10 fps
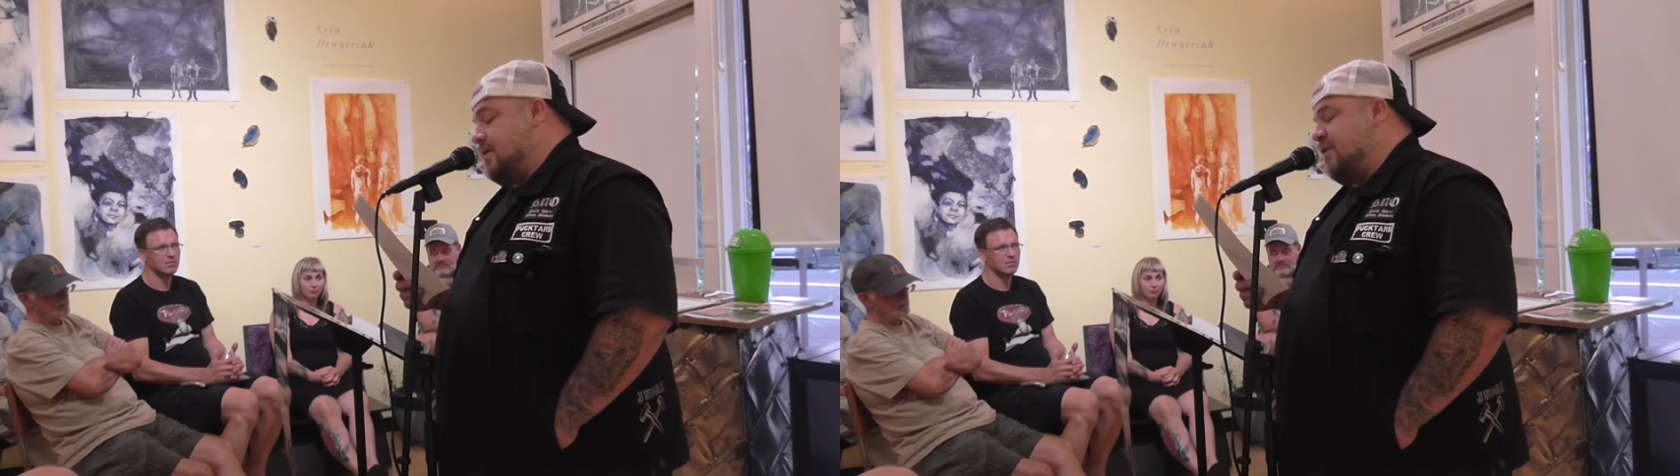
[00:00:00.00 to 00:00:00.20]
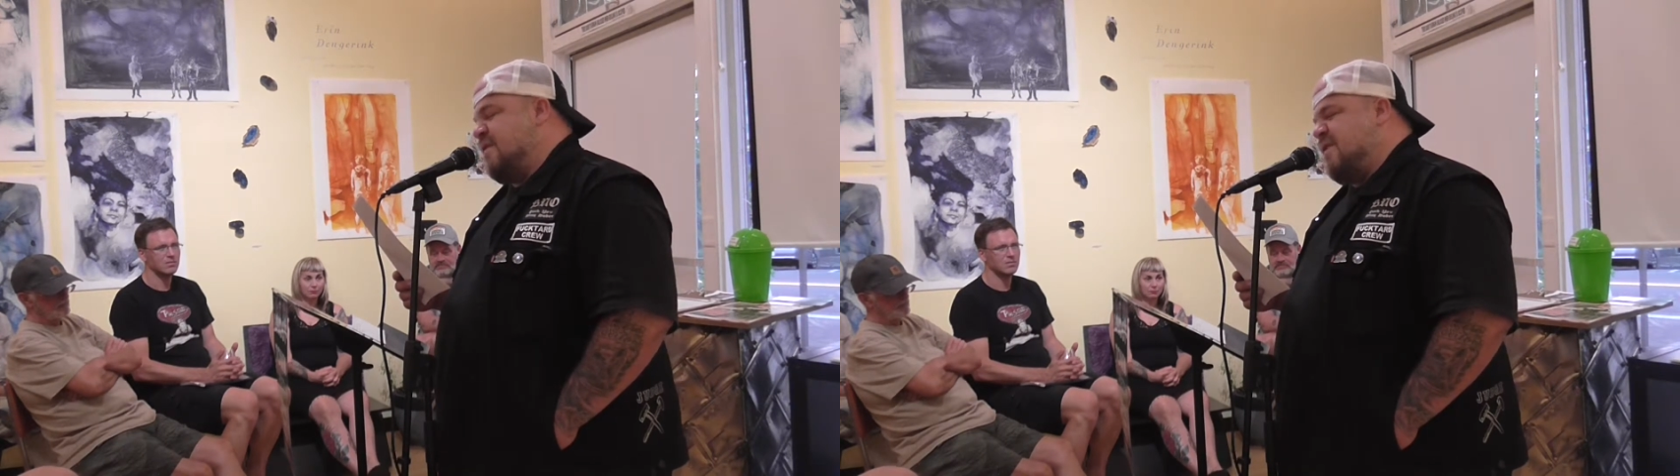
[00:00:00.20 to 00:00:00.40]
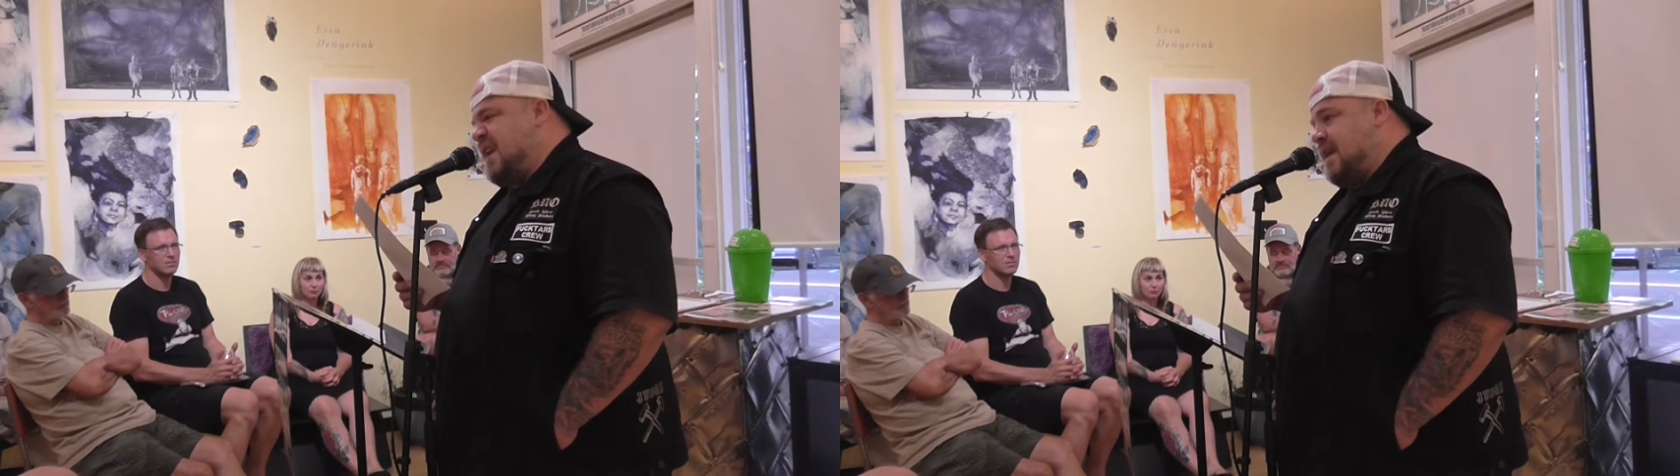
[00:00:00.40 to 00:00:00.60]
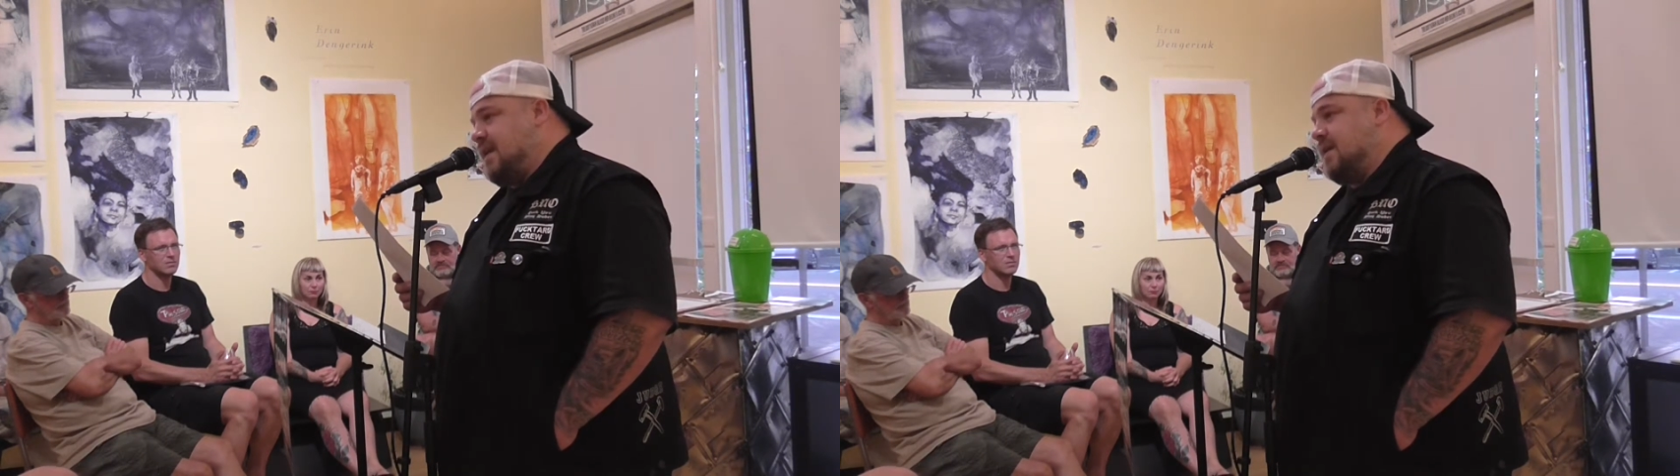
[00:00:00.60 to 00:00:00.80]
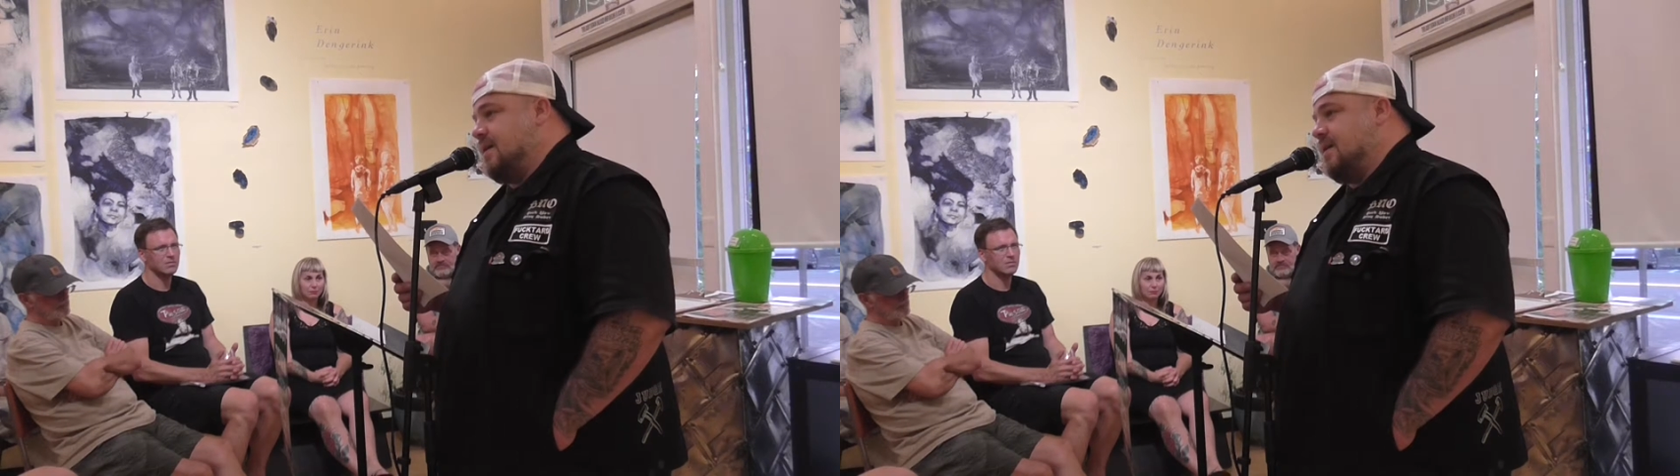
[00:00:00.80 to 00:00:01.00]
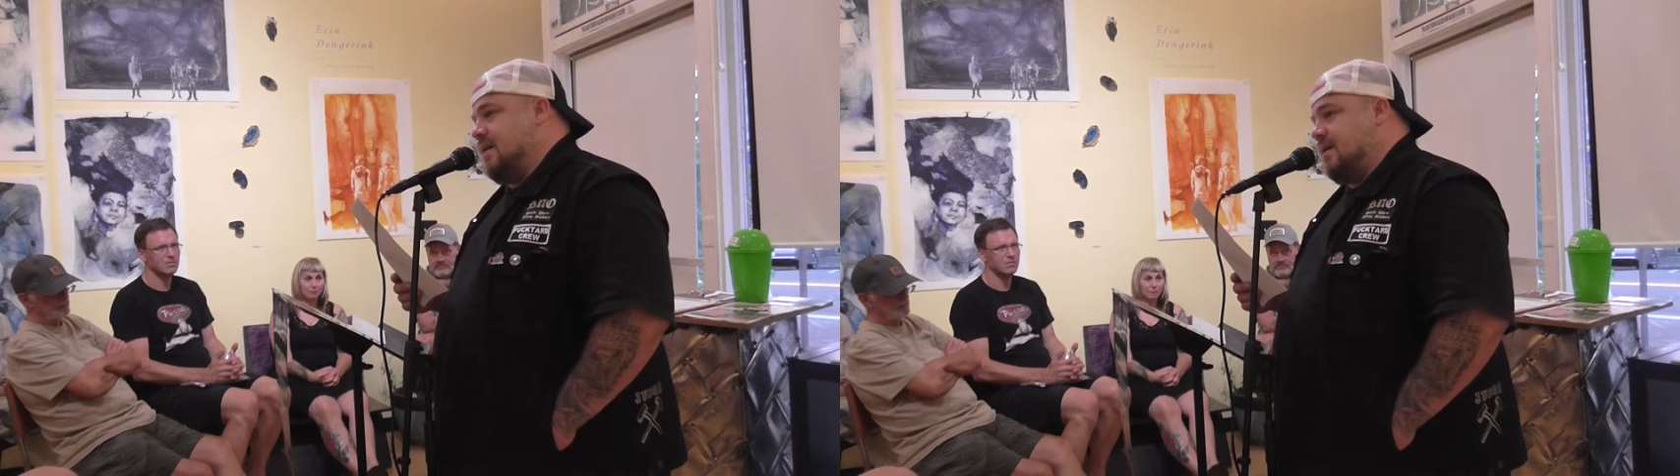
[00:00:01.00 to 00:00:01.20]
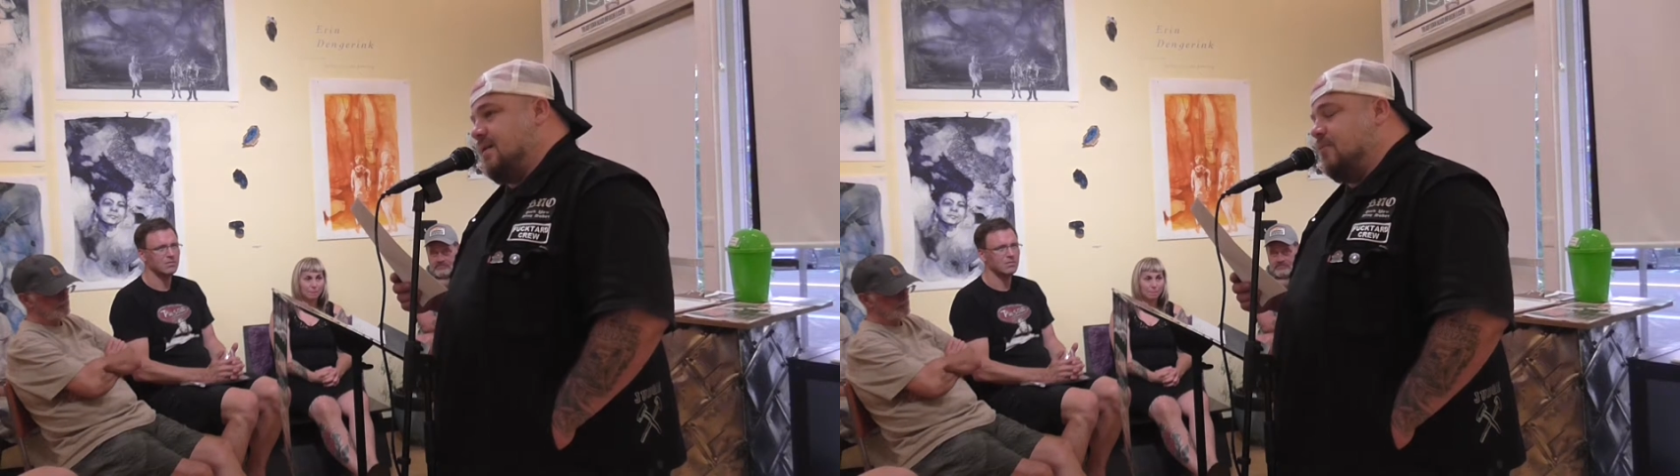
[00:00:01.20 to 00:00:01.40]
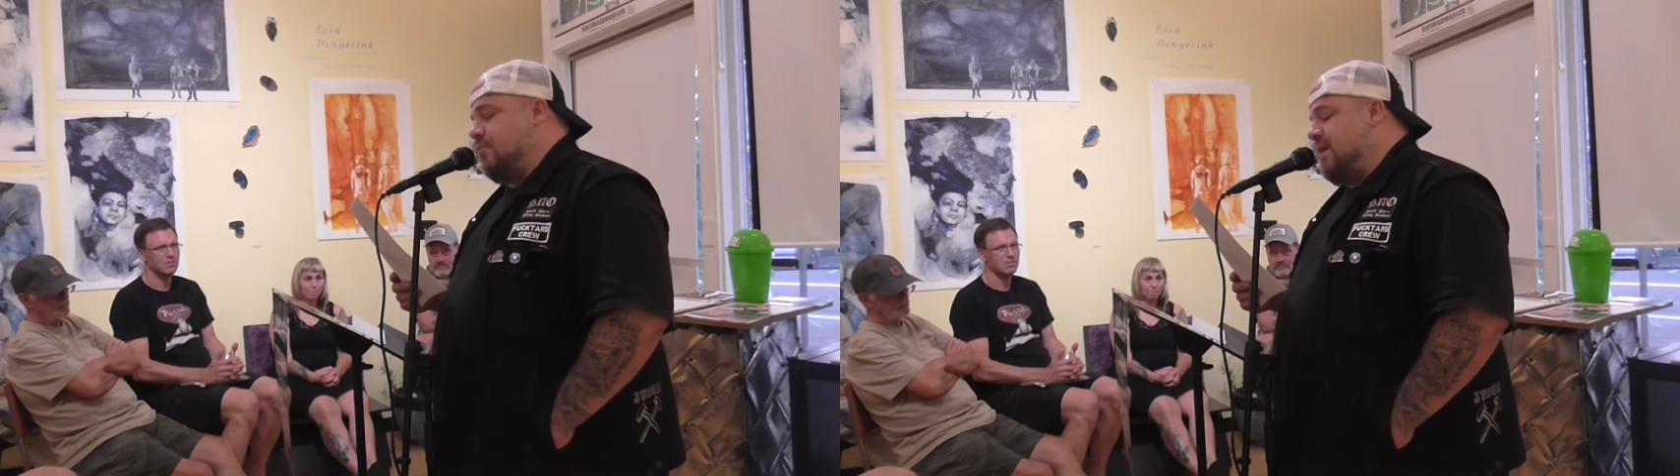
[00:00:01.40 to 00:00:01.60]
to feed,
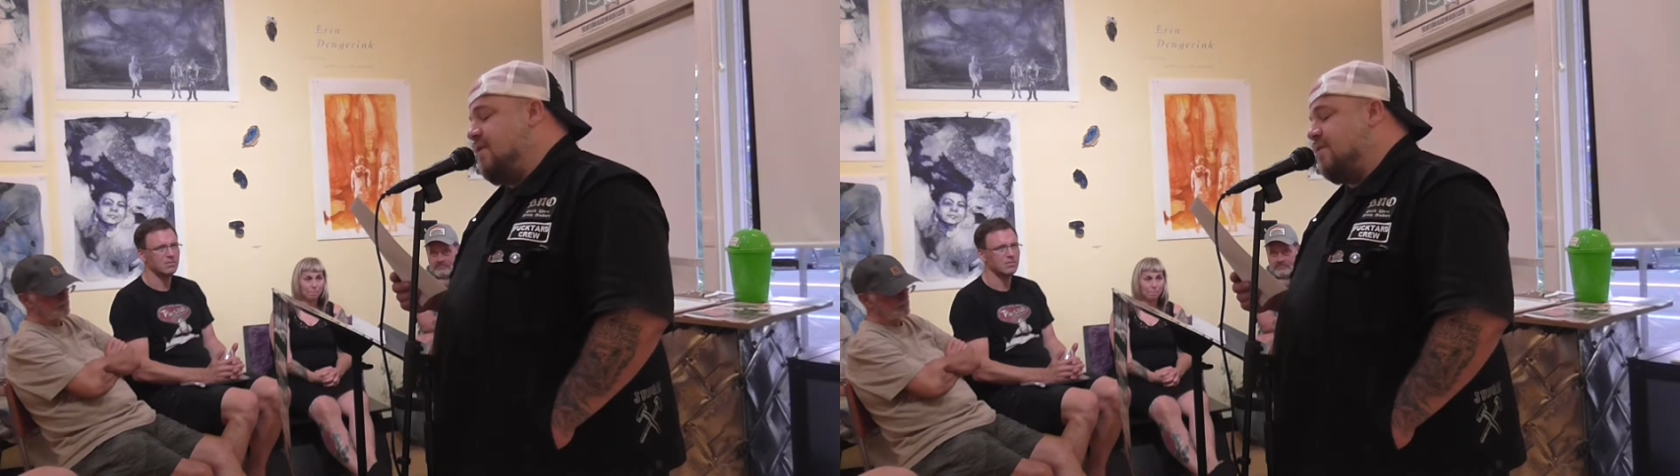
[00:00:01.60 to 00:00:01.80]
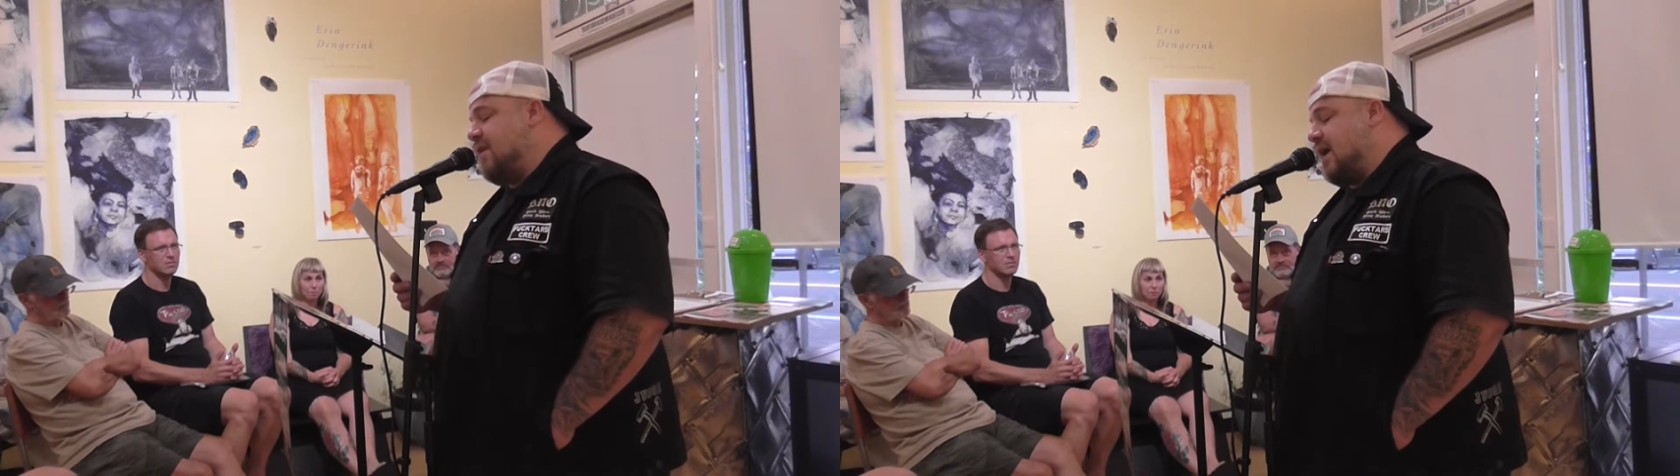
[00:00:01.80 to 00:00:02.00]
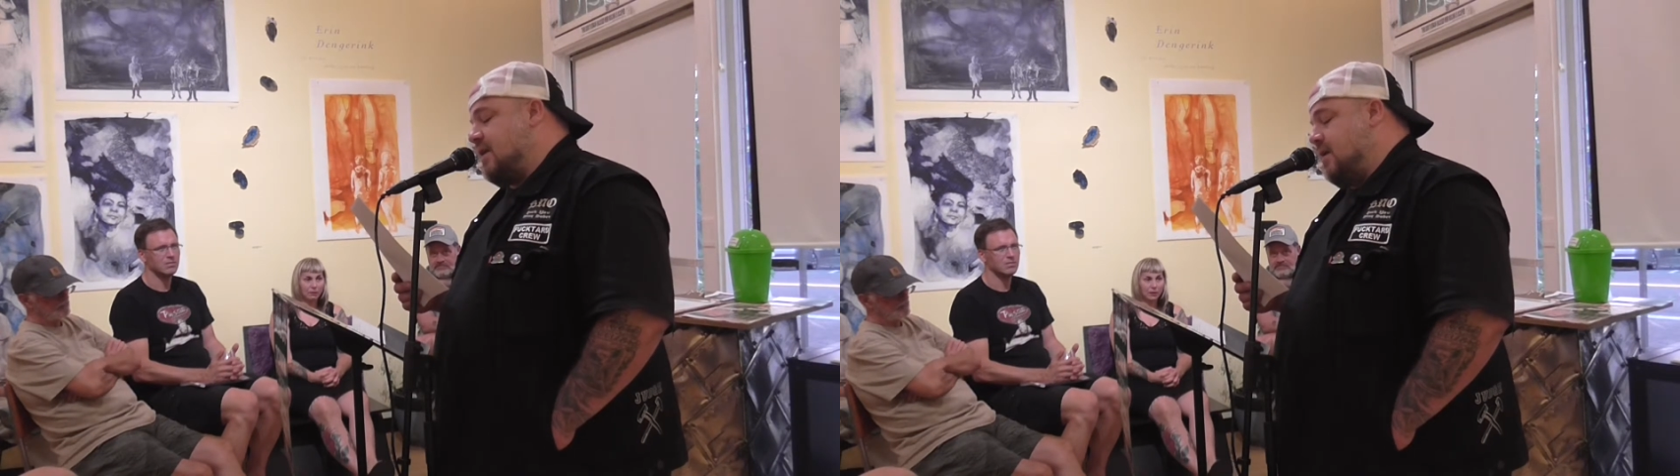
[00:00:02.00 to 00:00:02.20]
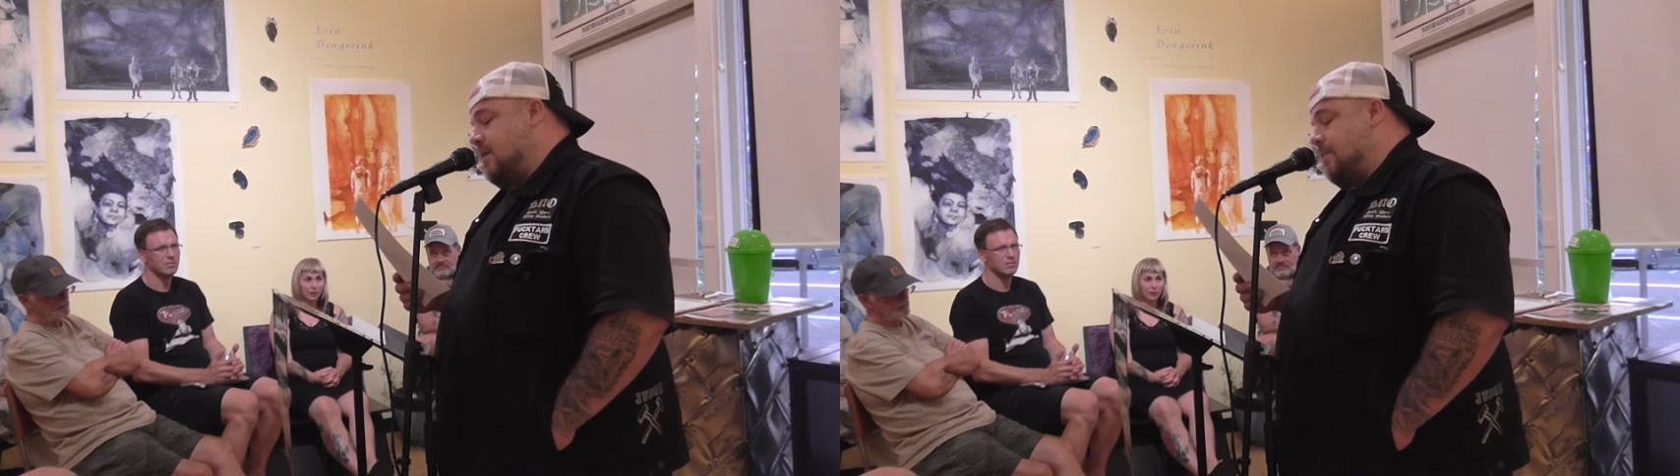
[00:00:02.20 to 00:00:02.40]
to be fed.